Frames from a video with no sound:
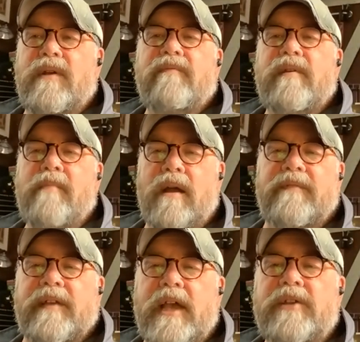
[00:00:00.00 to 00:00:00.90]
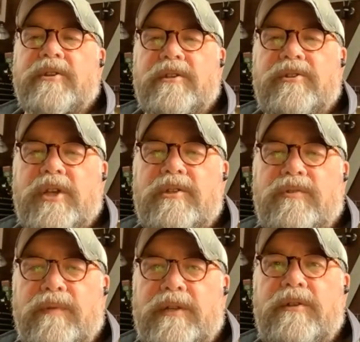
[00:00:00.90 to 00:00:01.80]
modification and
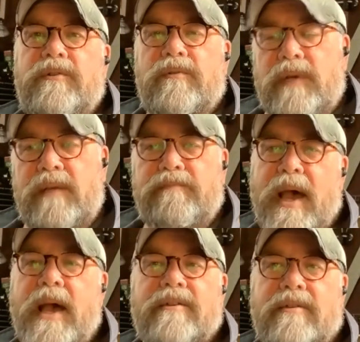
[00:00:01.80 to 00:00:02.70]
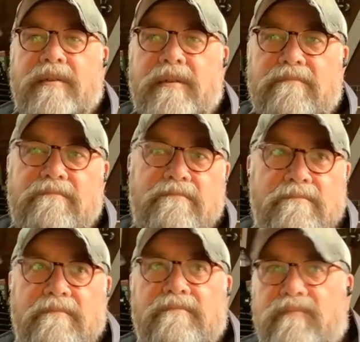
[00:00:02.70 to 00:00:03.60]
change we do impacts
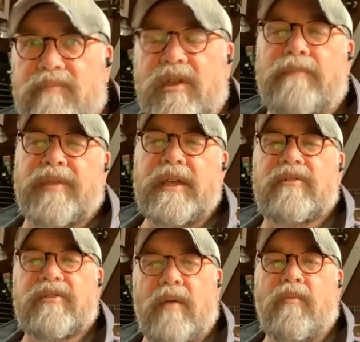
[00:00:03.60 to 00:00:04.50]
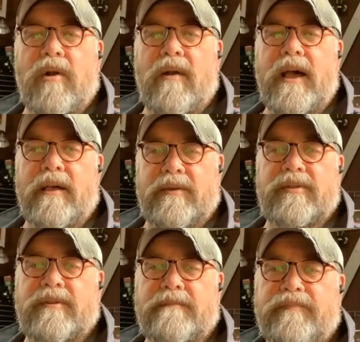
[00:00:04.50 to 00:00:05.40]
something somewhere
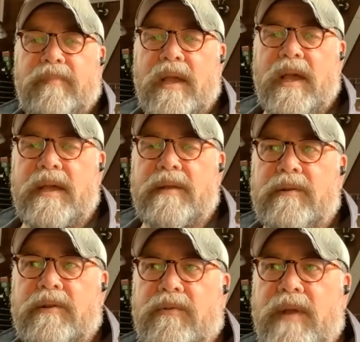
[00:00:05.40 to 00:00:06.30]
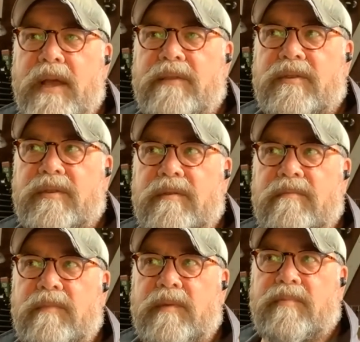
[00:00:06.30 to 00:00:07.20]
else and creates,
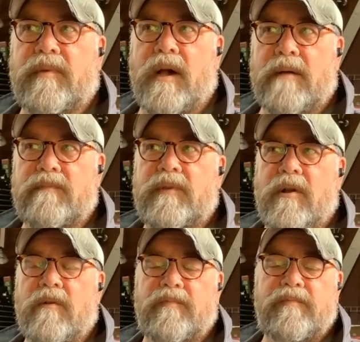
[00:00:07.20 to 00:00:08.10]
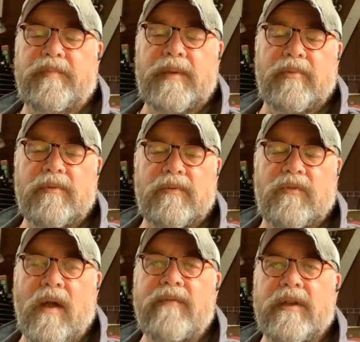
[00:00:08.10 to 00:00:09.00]
people
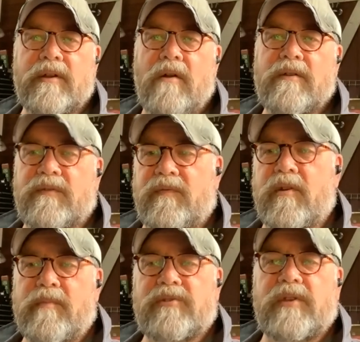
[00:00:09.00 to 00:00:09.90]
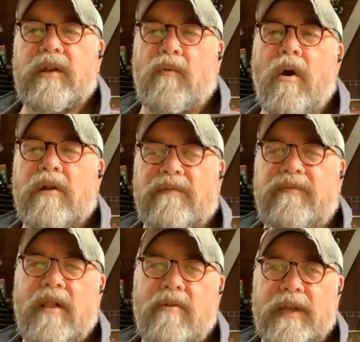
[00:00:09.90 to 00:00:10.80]
driving in cars very much like water
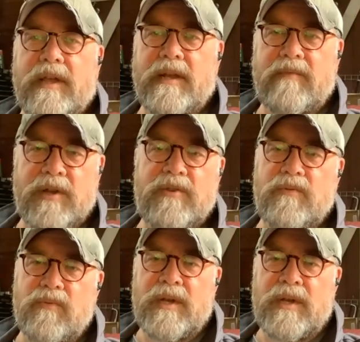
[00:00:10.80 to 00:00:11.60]
flowing. And then when